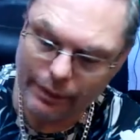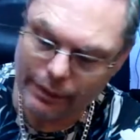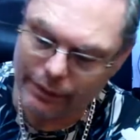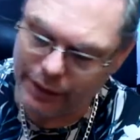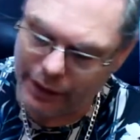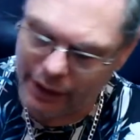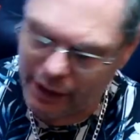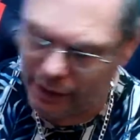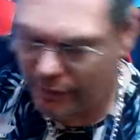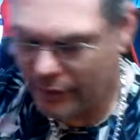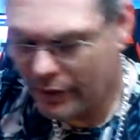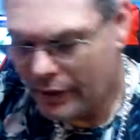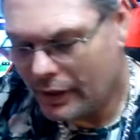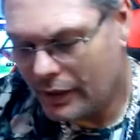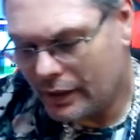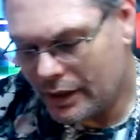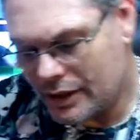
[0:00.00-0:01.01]

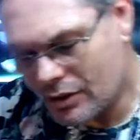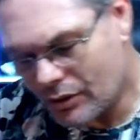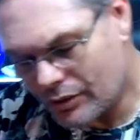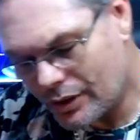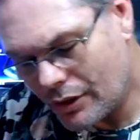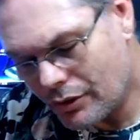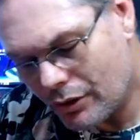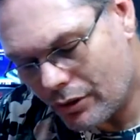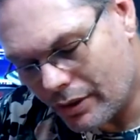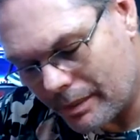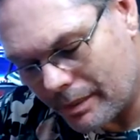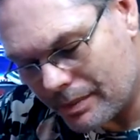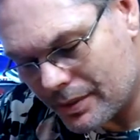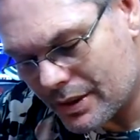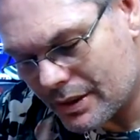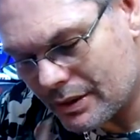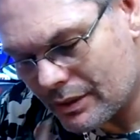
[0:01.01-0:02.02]
it's got no
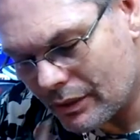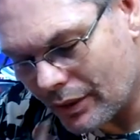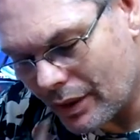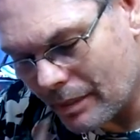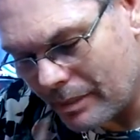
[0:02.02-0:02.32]
grips on the